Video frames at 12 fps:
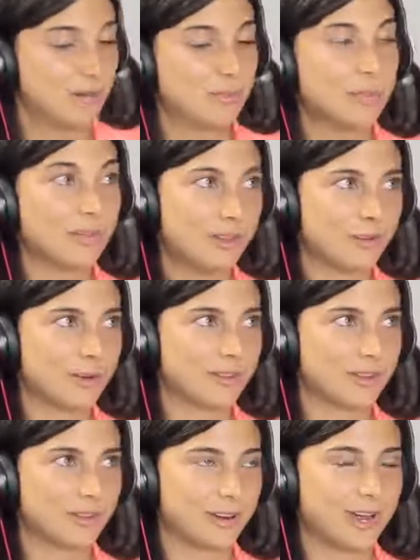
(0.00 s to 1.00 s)
My mother, on
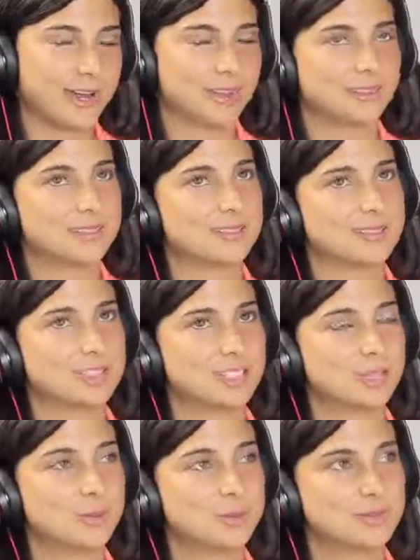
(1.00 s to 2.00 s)
the other hand,
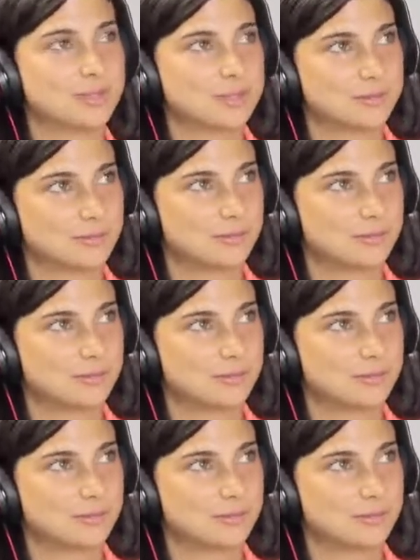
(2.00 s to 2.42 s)
she's